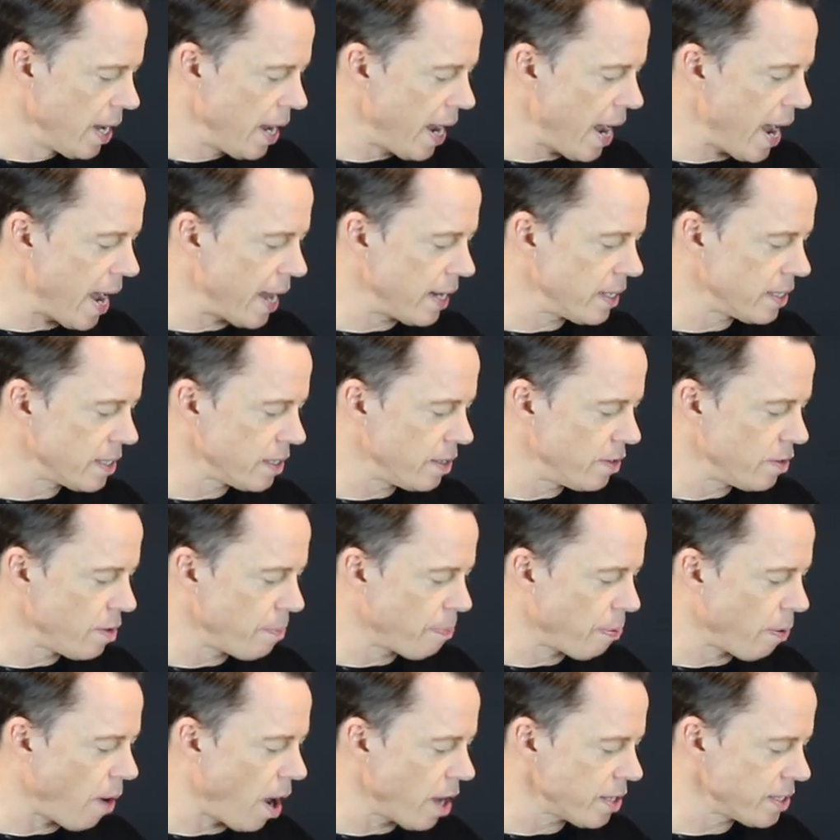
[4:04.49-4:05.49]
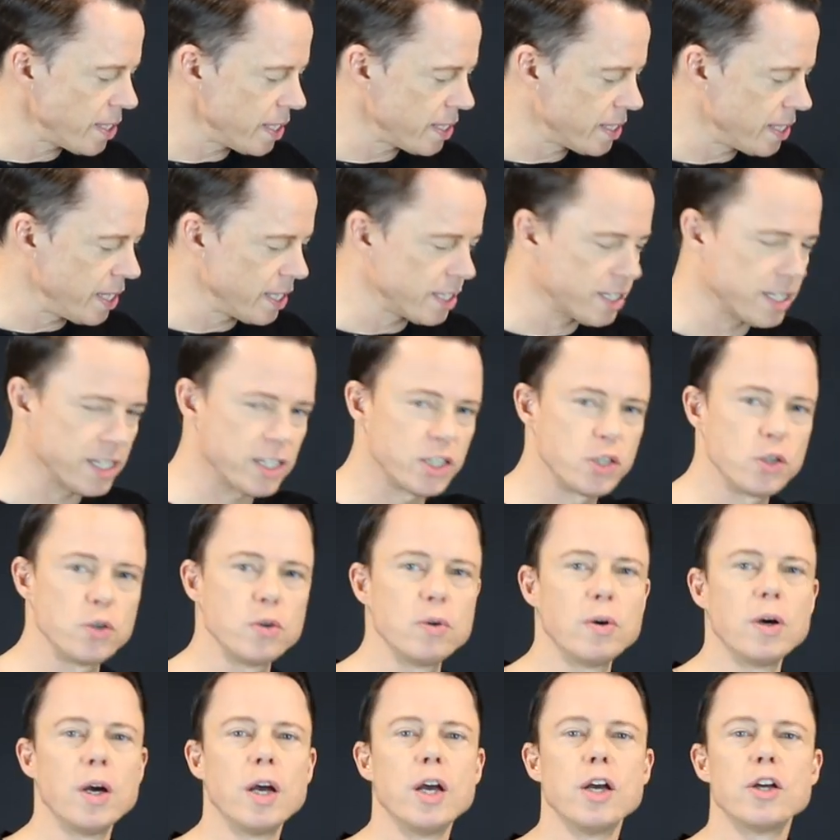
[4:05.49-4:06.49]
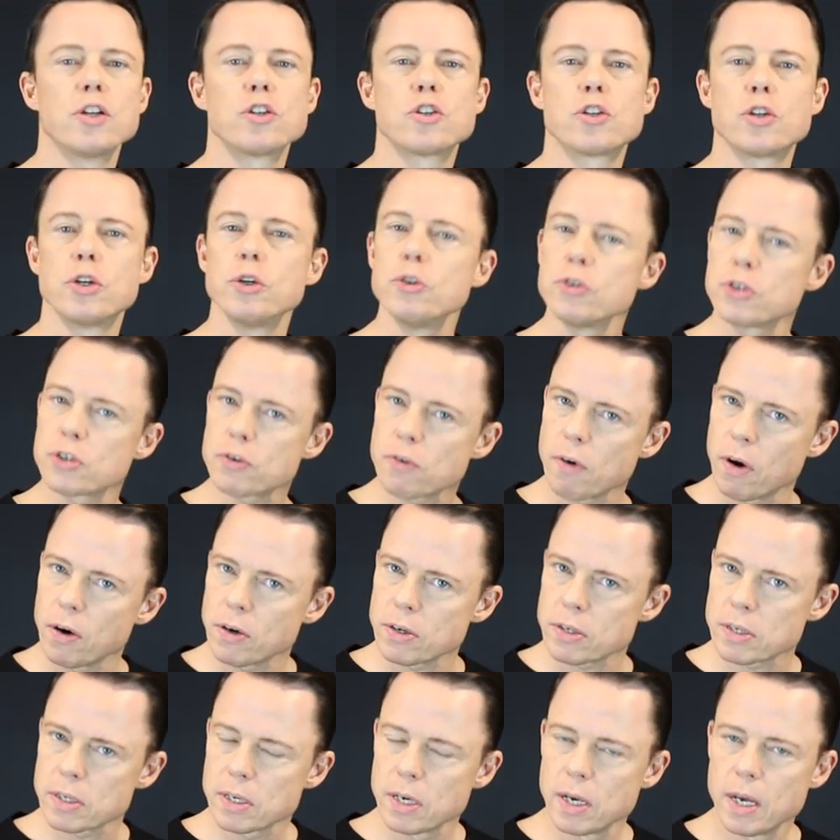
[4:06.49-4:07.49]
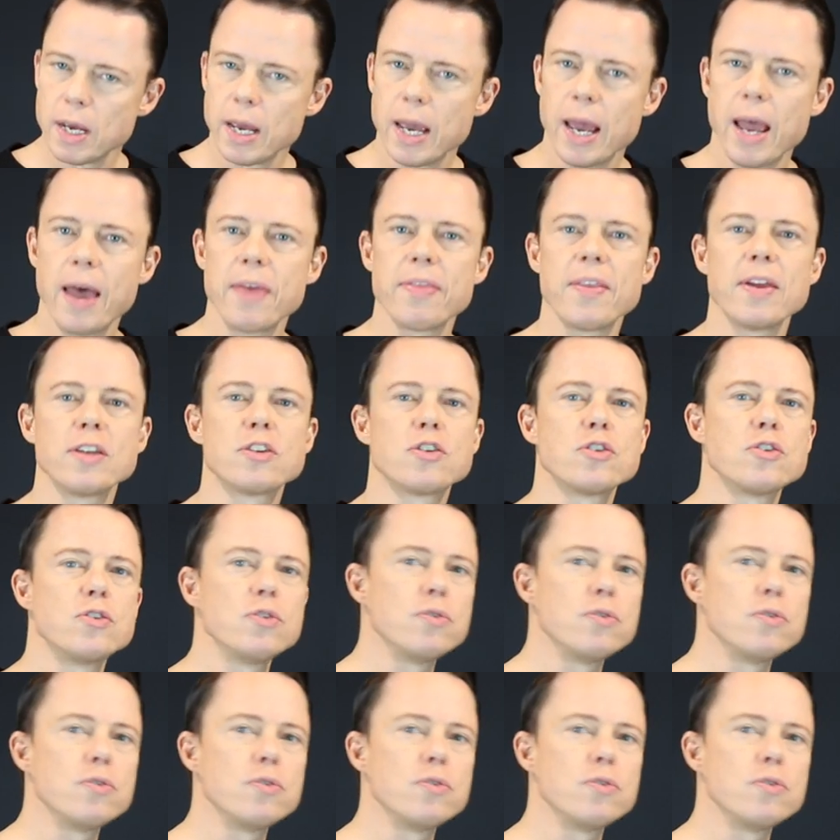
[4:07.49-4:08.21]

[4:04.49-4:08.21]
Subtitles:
And the process is to do 2 strokes and then to